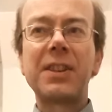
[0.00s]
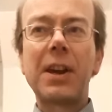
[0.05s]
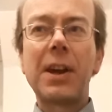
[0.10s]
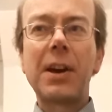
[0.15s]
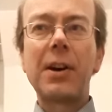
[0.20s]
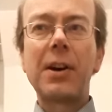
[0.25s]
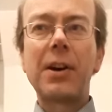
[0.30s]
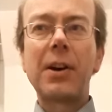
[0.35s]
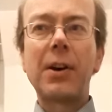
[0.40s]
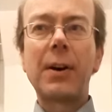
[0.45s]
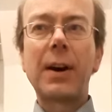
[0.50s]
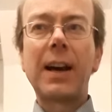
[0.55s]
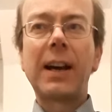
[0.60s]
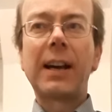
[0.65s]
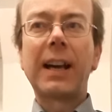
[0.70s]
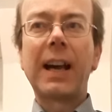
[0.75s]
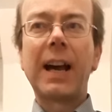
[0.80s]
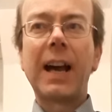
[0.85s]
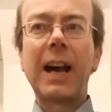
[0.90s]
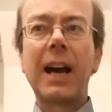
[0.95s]
you a
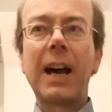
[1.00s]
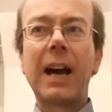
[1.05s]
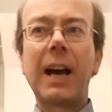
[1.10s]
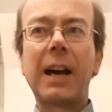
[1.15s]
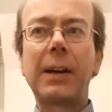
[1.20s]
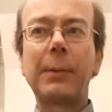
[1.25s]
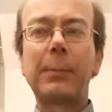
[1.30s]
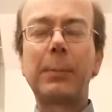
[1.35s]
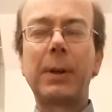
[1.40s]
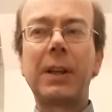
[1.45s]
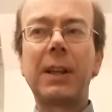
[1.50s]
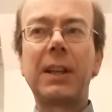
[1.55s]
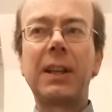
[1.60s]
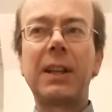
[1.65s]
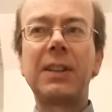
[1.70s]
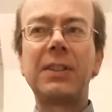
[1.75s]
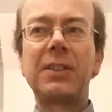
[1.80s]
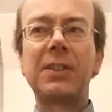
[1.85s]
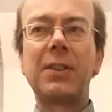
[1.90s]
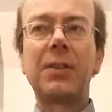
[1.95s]

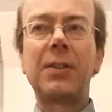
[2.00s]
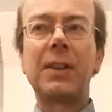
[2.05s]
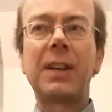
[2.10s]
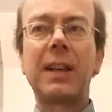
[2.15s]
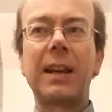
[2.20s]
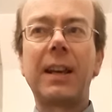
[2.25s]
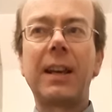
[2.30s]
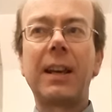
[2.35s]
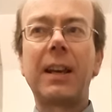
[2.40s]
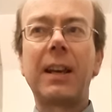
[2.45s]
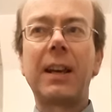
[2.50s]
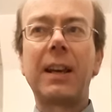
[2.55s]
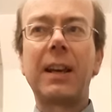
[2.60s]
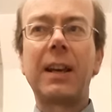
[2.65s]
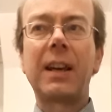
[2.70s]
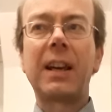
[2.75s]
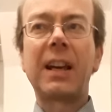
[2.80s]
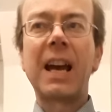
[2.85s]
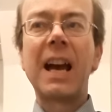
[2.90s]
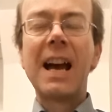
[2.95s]
happy new
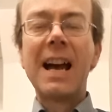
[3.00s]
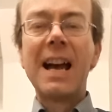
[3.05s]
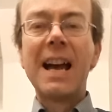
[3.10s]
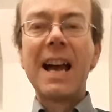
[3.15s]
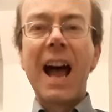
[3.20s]
year.